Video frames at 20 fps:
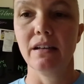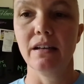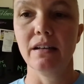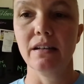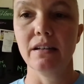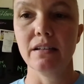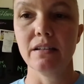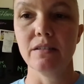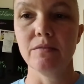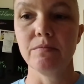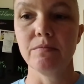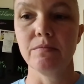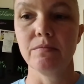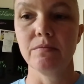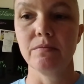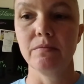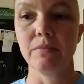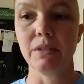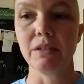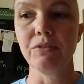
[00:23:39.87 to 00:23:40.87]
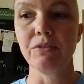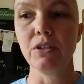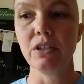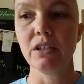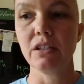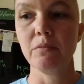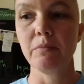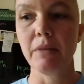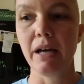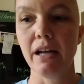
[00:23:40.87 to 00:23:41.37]
But if you
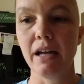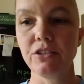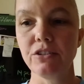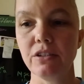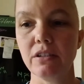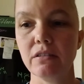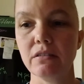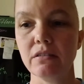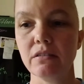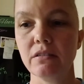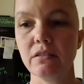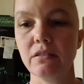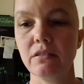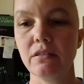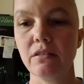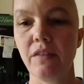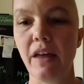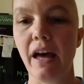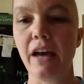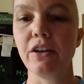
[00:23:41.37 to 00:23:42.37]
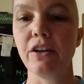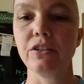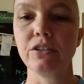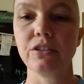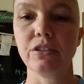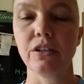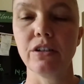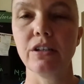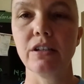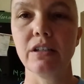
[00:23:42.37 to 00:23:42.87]
could imagine that your
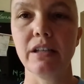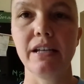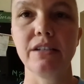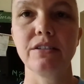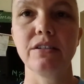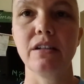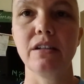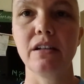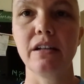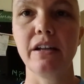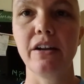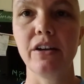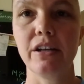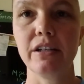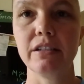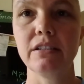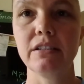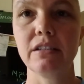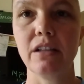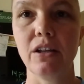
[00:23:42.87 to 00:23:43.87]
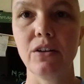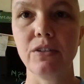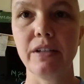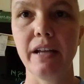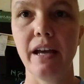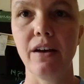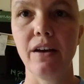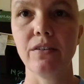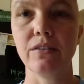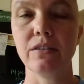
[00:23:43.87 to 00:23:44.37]
circulation in an area is slowed
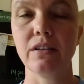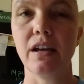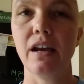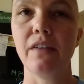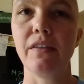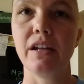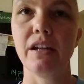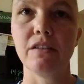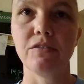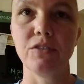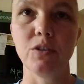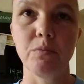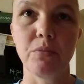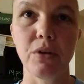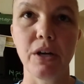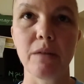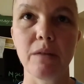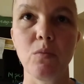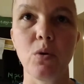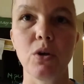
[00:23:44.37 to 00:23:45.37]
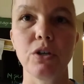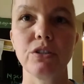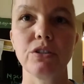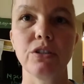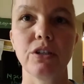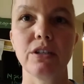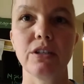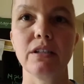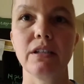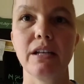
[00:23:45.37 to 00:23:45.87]
down, and then if you bring more
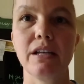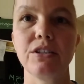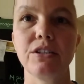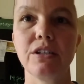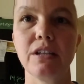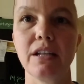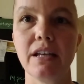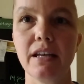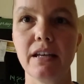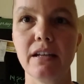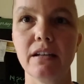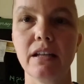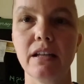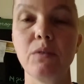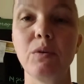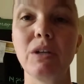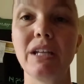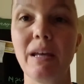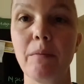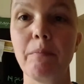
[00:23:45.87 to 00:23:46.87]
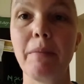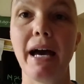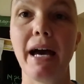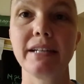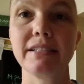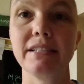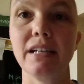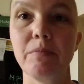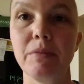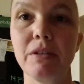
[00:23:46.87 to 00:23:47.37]
circulation in, it would get
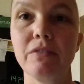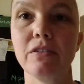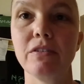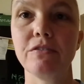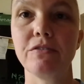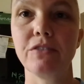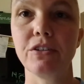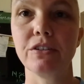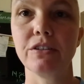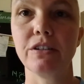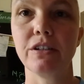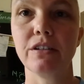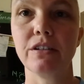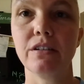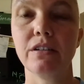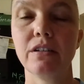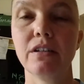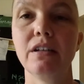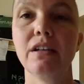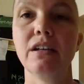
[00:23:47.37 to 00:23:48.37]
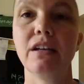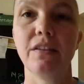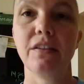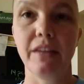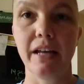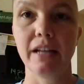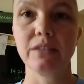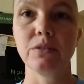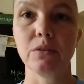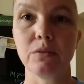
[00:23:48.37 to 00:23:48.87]
backed up even further.
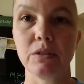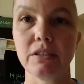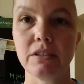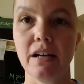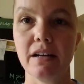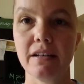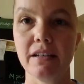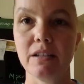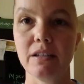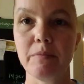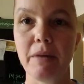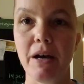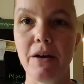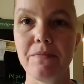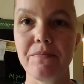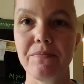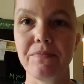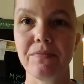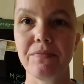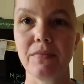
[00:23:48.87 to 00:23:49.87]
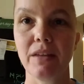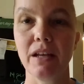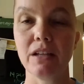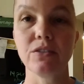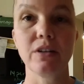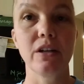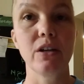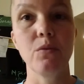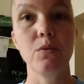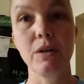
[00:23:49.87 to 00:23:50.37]
That's what we're talking about.
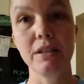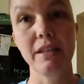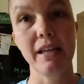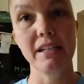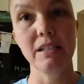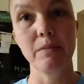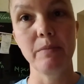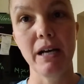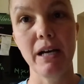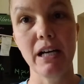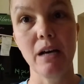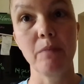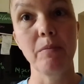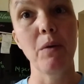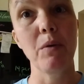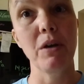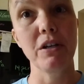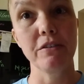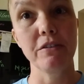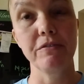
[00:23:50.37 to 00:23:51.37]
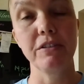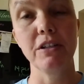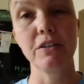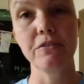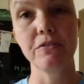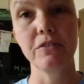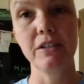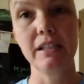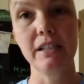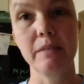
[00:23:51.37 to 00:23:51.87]
And so I don't want that to back up. I want it to
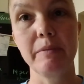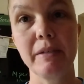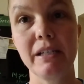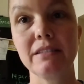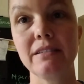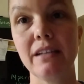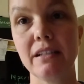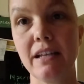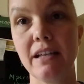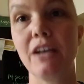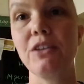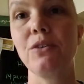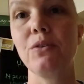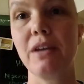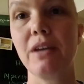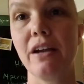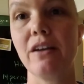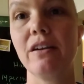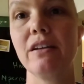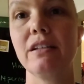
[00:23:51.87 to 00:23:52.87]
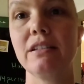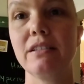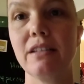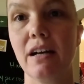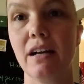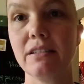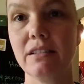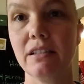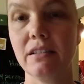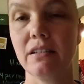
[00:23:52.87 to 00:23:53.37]
flow freely because that's how you carry the
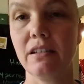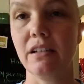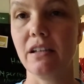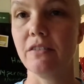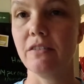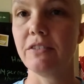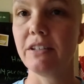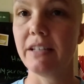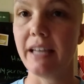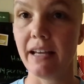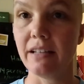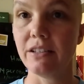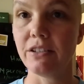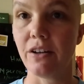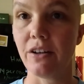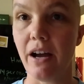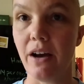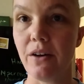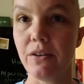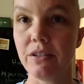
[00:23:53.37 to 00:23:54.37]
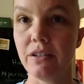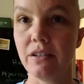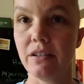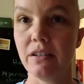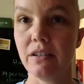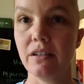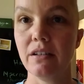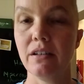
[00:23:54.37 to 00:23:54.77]
toxicity of cancer out.